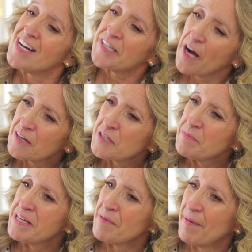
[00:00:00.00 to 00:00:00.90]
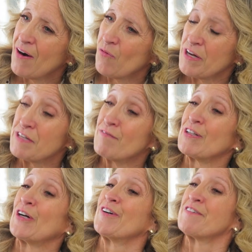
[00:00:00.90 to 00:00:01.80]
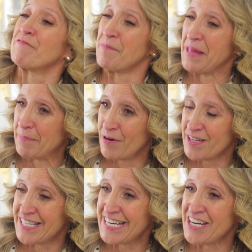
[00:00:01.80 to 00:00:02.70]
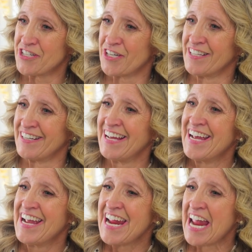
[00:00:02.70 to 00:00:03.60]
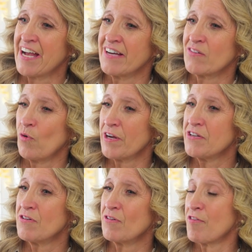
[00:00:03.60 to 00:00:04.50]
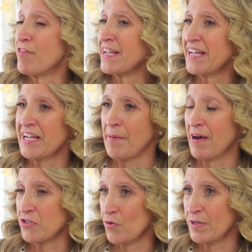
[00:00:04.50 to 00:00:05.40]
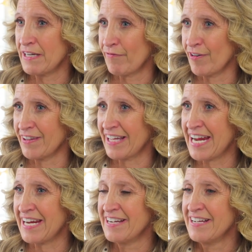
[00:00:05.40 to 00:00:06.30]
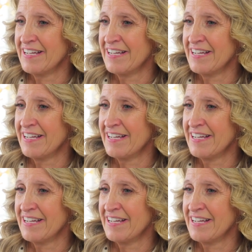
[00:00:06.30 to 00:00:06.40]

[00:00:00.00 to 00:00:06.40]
Talk to me about what you've learned from that presentation and what you're thinking about doing differently.